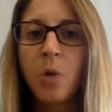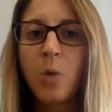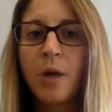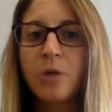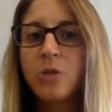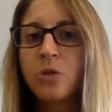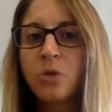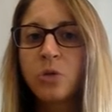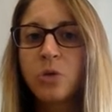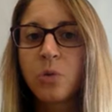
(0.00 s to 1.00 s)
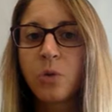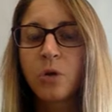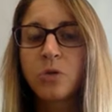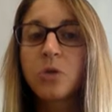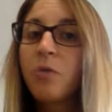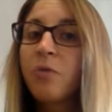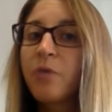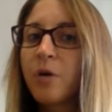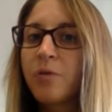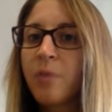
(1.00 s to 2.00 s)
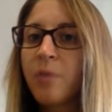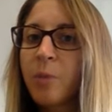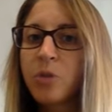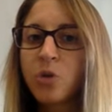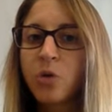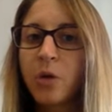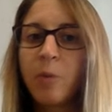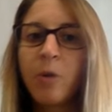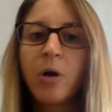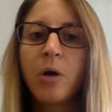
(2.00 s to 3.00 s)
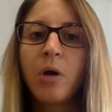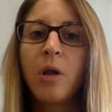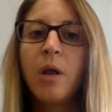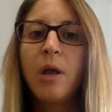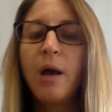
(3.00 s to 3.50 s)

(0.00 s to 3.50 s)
why did you choose the word sulfur from the petroleum article?